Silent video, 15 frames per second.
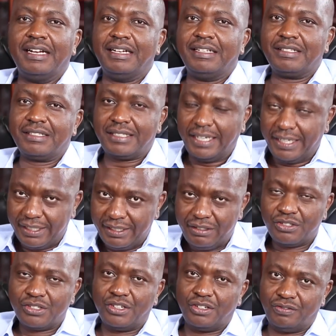
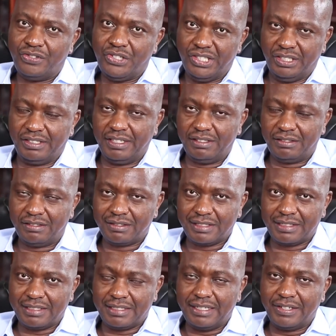sayings of Jesus
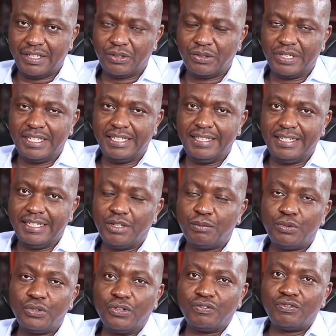that are recorded in the
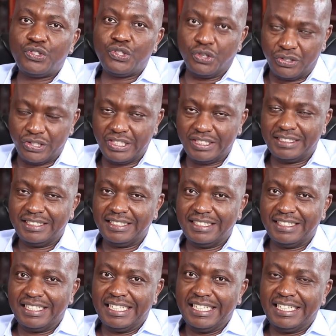book of John.
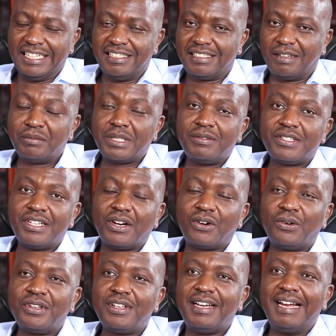Uh, sometimes they are
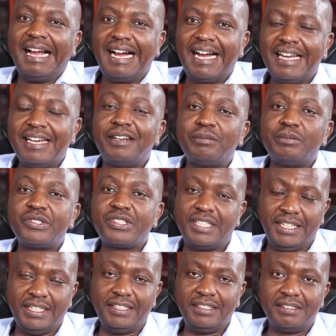called the I am
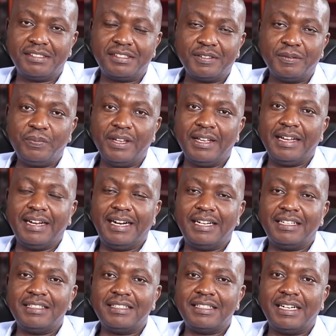sayings.
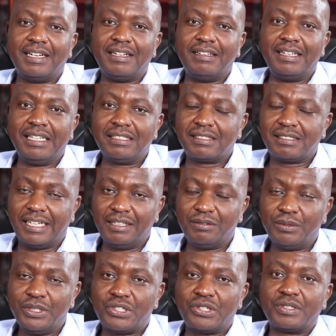And uh, last time
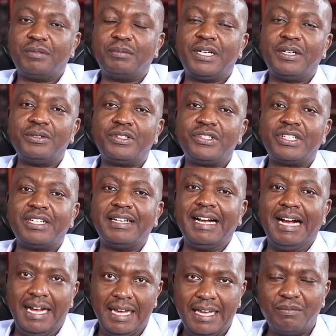we talked about
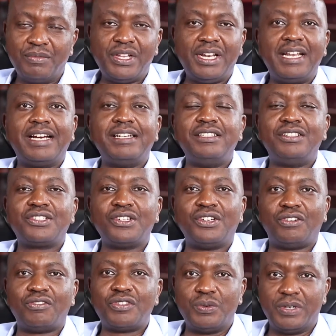I am the light
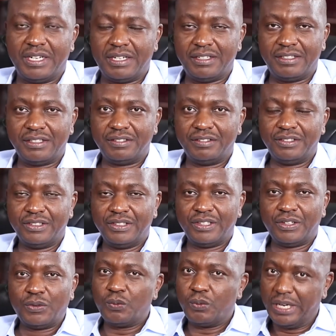of the world.
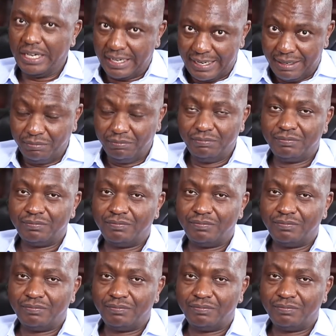Welcome